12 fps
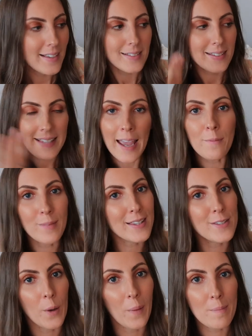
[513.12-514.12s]
Same
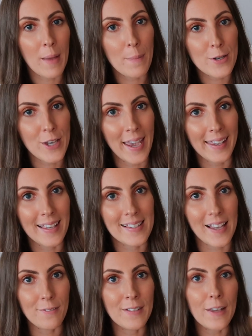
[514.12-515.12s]
with salt and pepper shakers.
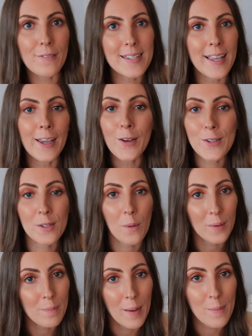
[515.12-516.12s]
I've never seen
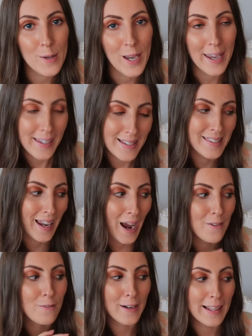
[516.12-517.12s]
salt and pepper shakers that
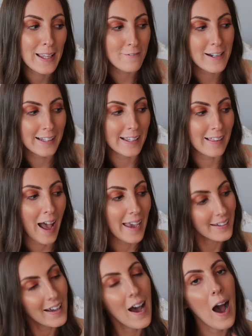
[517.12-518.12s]
I really
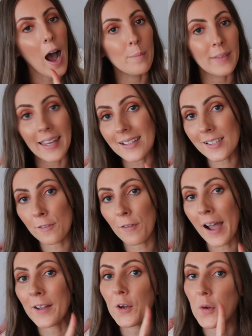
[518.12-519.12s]
like. I'm yet to
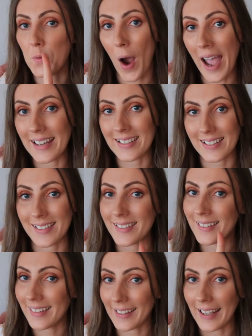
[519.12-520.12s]
find grinders
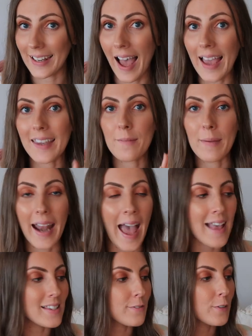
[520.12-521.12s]
that I like. But
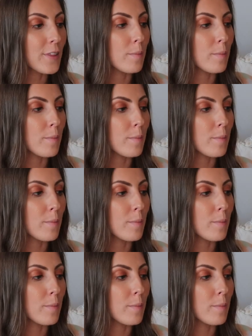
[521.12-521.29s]
as for